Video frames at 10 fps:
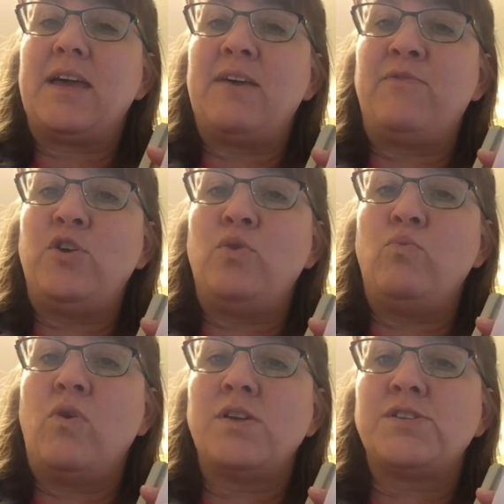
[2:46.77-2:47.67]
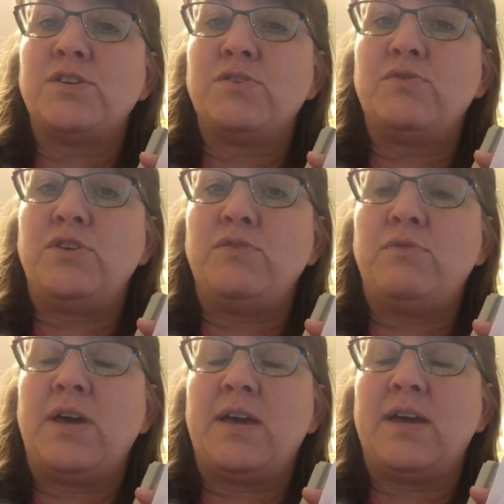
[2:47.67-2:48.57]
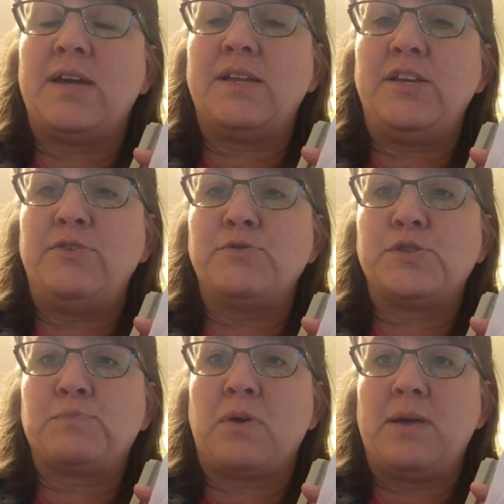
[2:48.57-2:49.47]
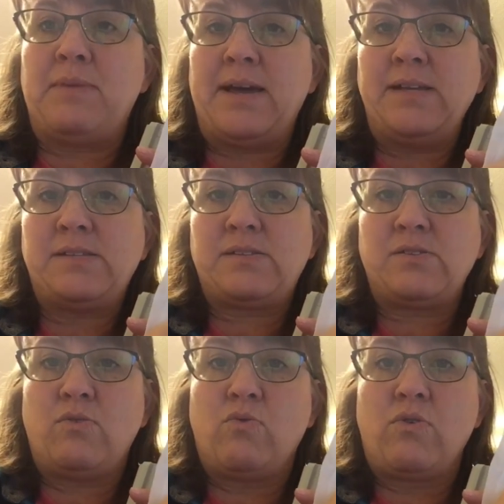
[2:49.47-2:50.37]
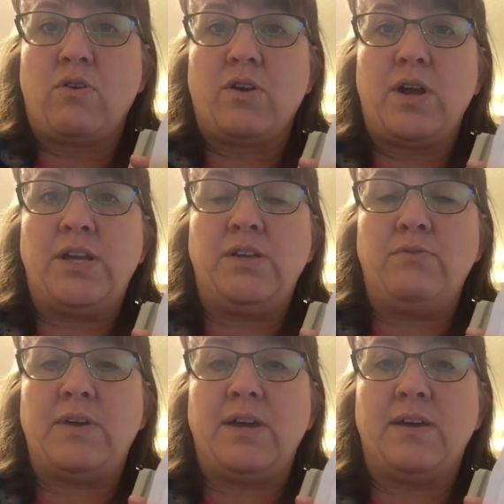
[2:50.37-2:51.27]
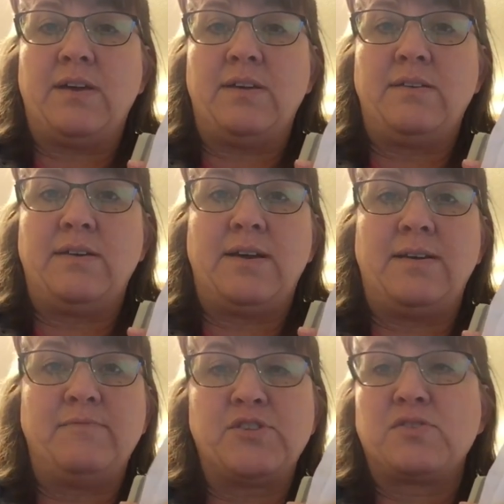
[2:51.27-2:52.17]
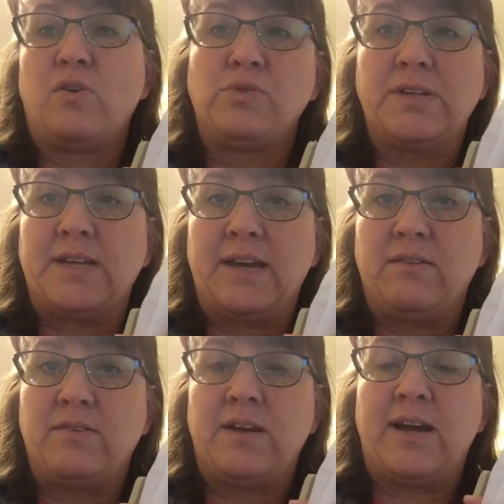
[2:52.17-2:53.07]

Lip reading: If you want to, you can use spray-based, or you can just hold it down.